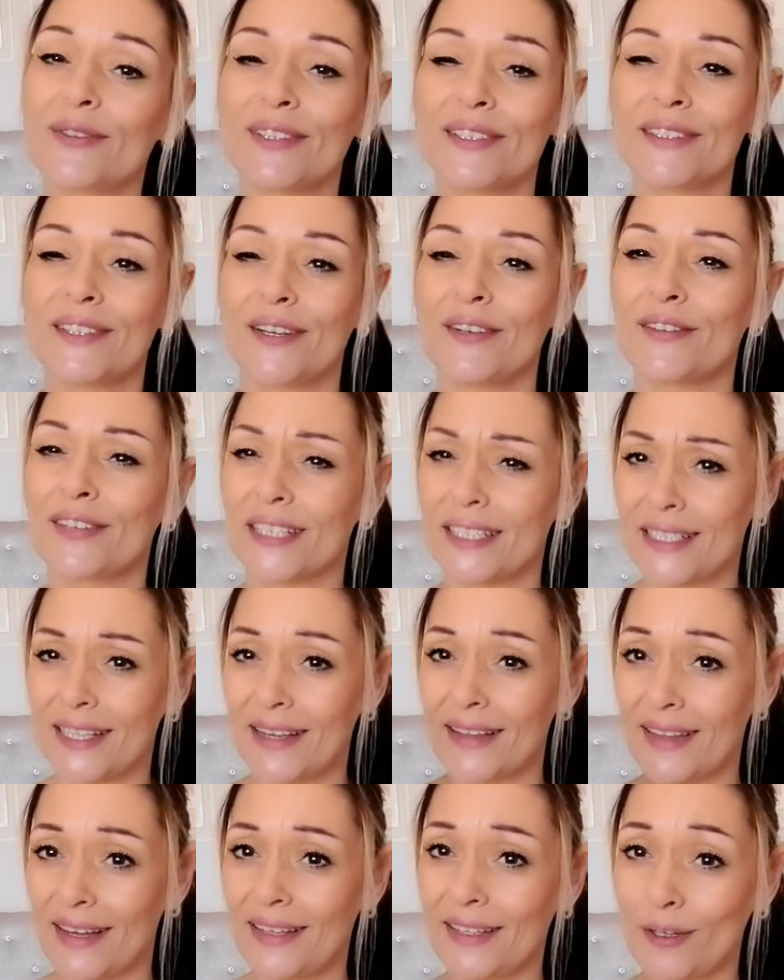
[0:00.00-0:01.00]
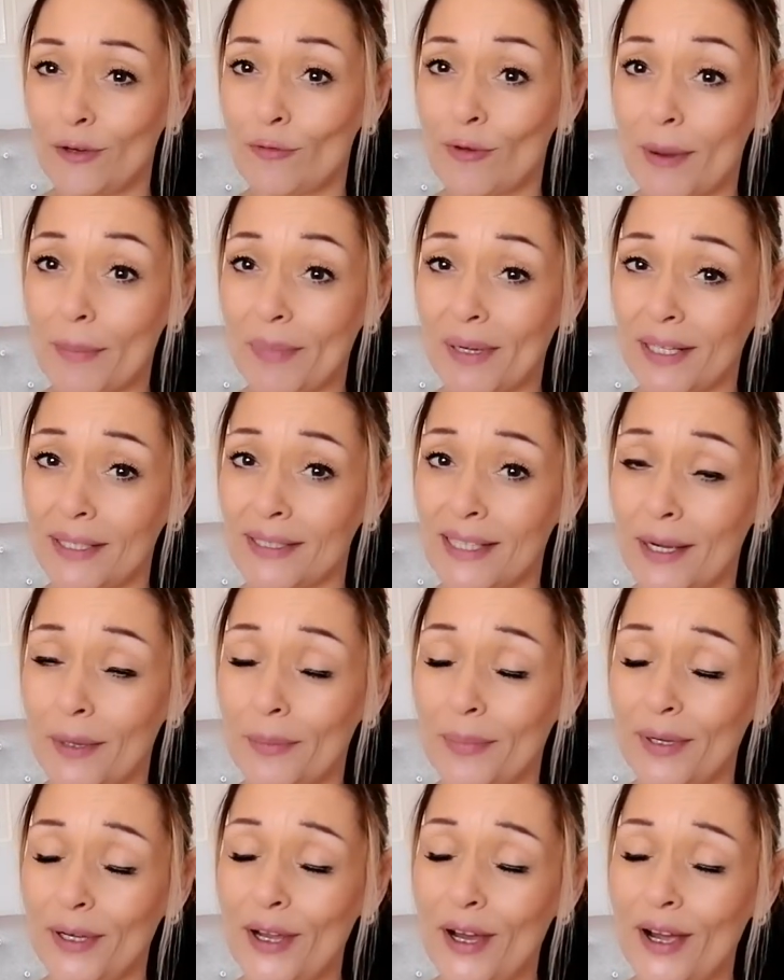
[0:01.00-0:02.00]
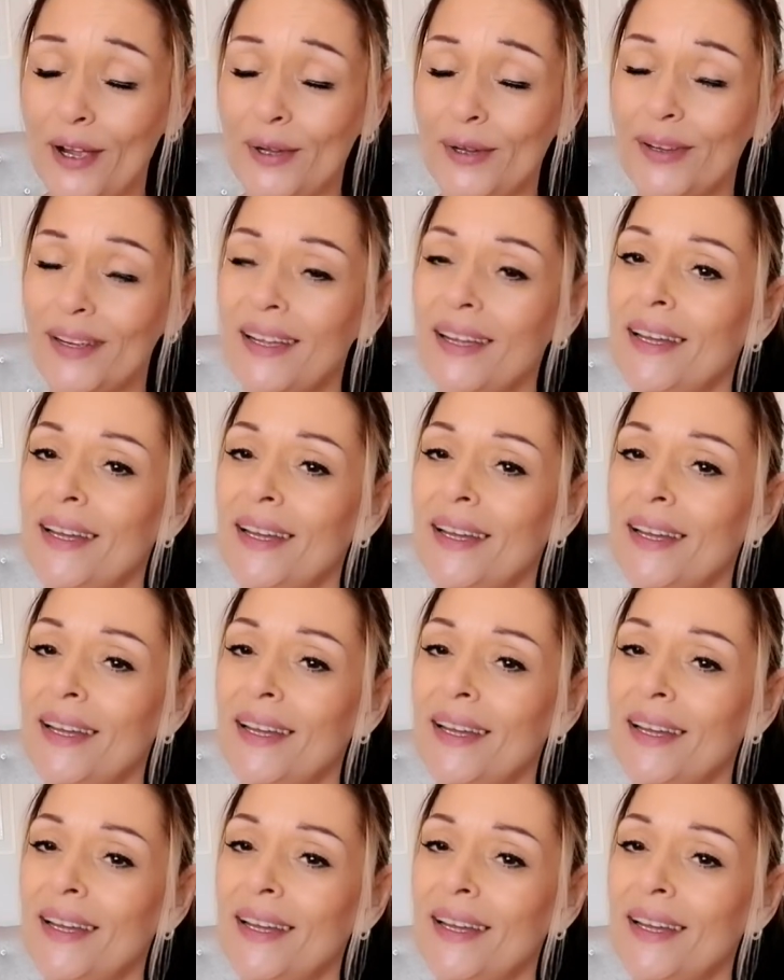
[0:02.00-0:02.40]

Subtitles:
then don't forget to hit that little red button down below.